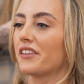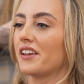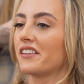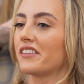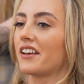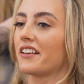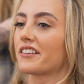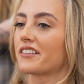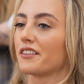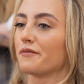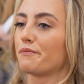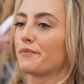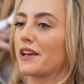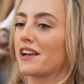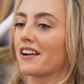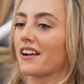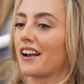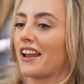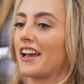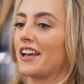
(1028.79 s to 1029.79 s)
I think there's some
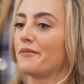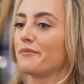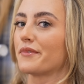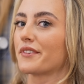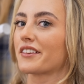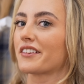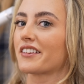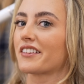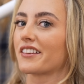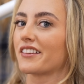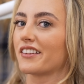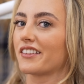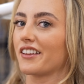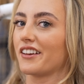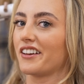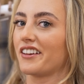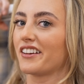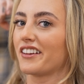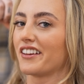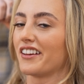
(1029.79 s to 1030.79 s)
big claims
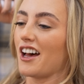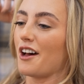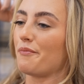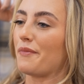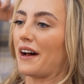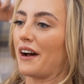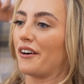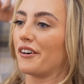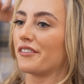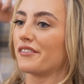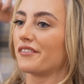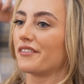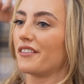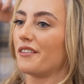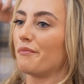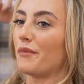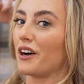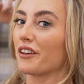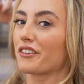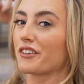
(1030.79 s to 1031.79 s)

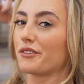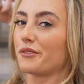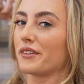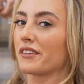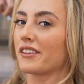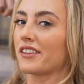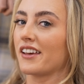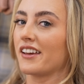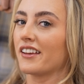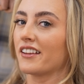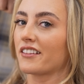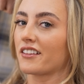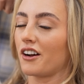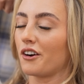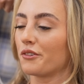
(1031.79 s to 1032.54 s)
about muscle and things.